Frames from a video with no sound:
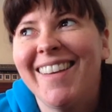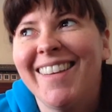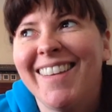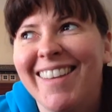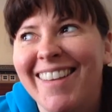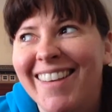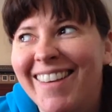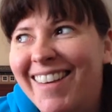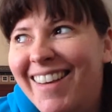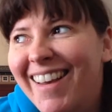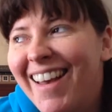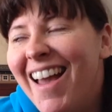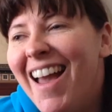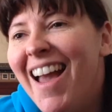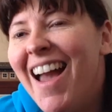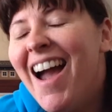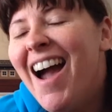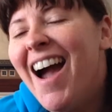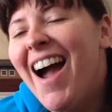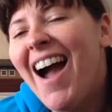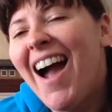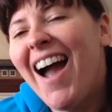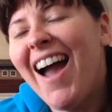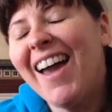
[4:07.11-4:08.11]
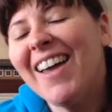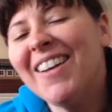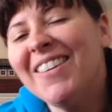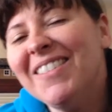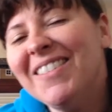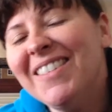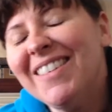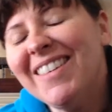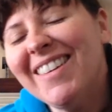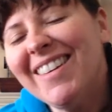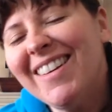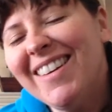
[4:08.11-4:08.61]
like, I
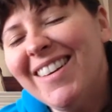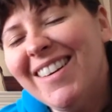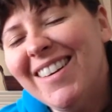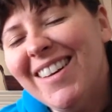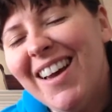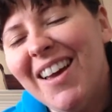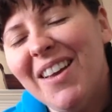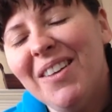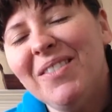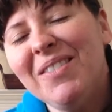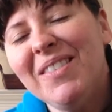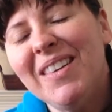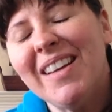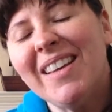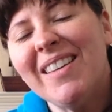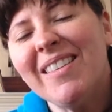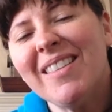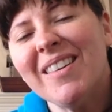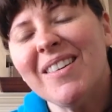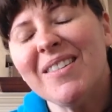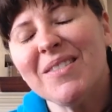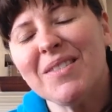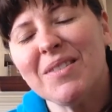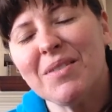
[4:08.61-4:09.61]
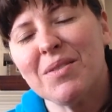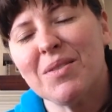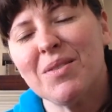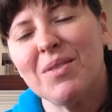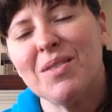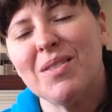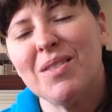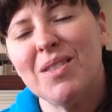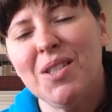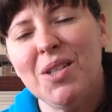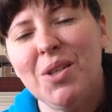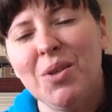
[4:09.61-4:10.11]
don't I don't need those
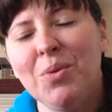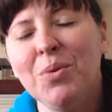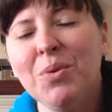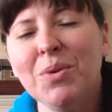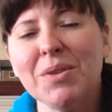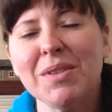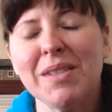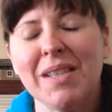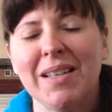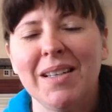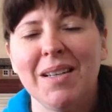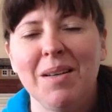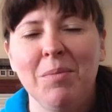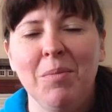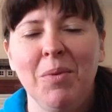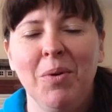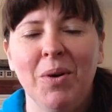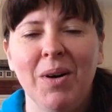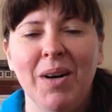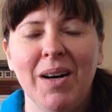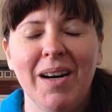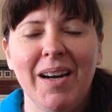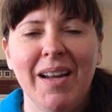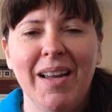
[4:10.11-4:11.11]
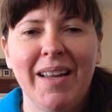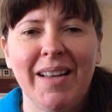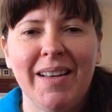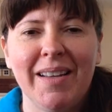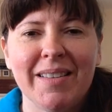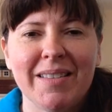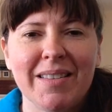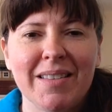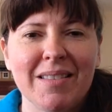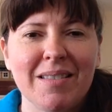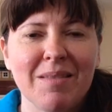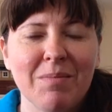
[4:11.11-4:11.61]
tools anymore. And
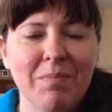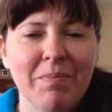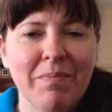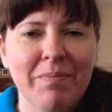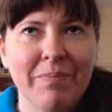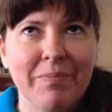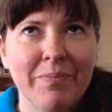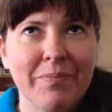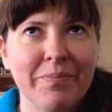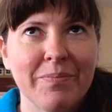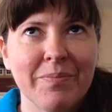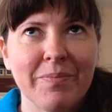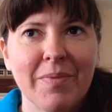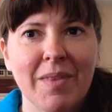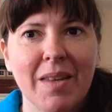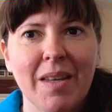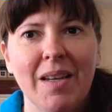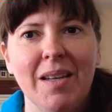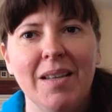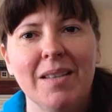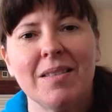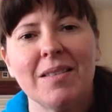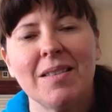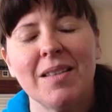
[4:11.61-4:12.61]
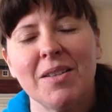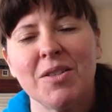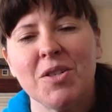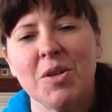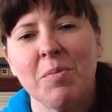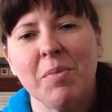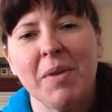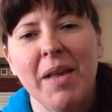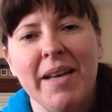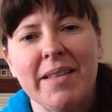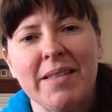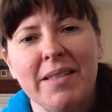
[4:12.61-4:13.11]
it's it's such a
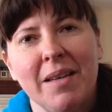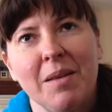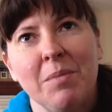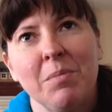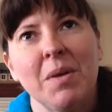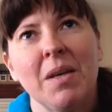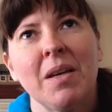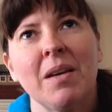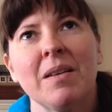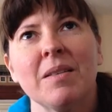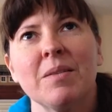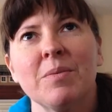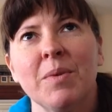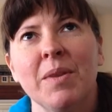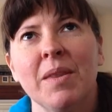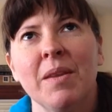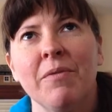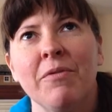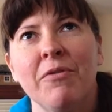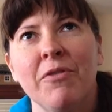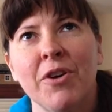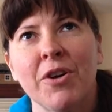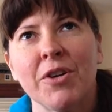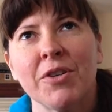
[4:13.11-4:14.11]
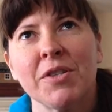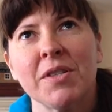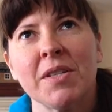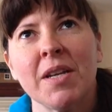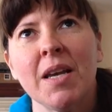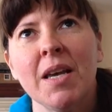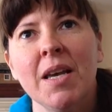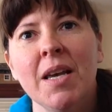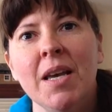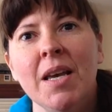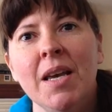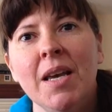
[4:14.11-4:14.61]
blessing because when the first
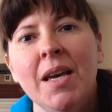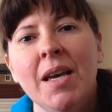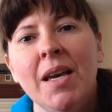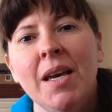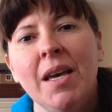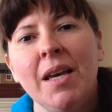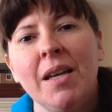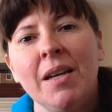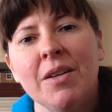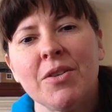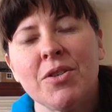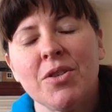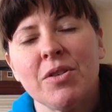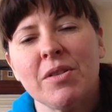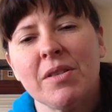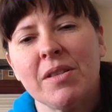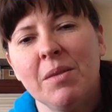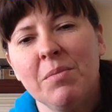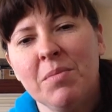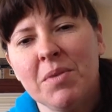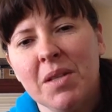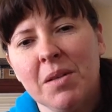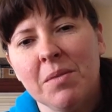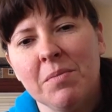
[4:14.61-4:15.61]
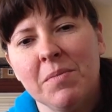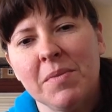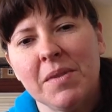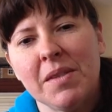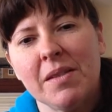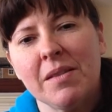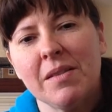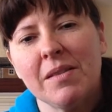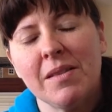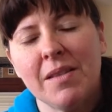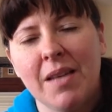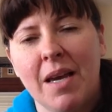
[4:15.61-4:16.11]
initial
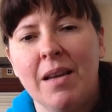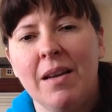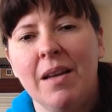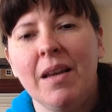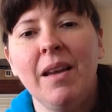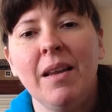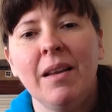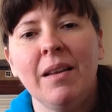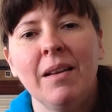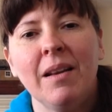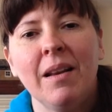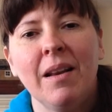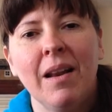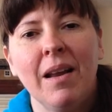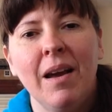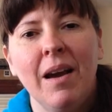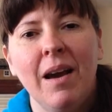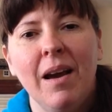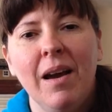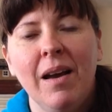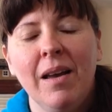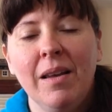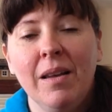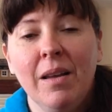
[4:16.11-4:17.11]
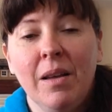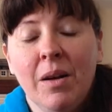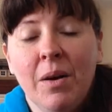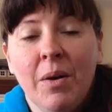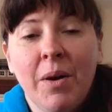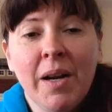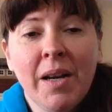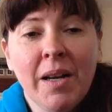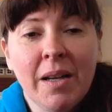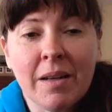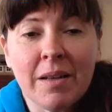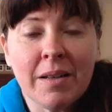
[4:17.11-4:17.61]
symptoms set in, you know,
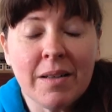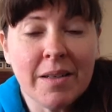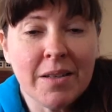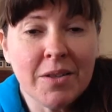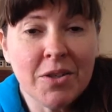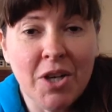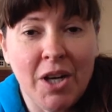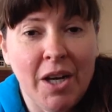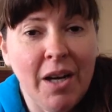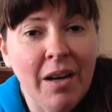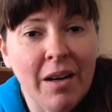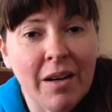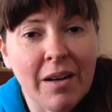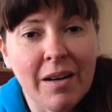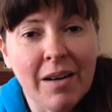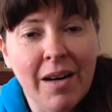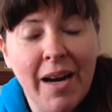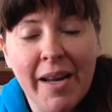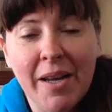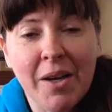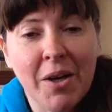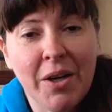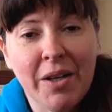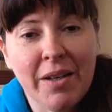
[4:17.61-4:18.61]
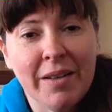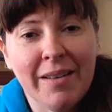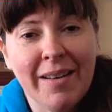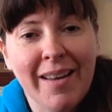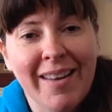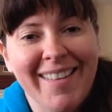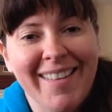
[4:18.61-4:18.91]
I needed a chair. I couldn't